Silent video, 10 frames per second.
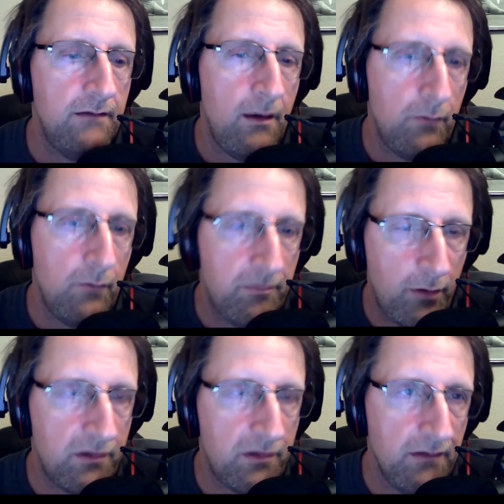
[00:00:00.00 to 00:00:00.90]
I was
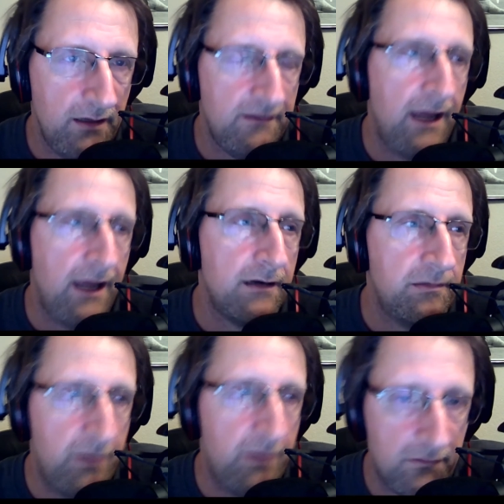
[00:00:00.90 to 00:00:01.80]
personally attacked
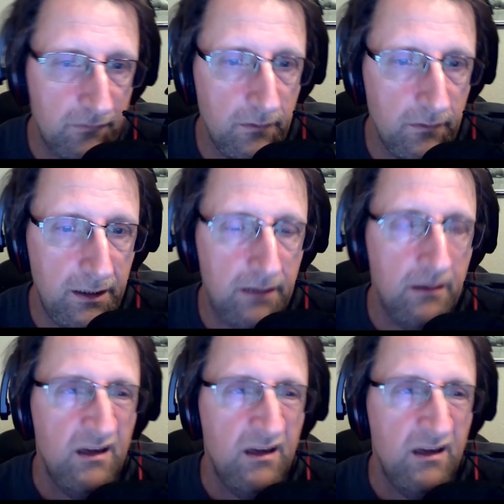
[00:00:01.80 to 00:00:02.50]
spiritually,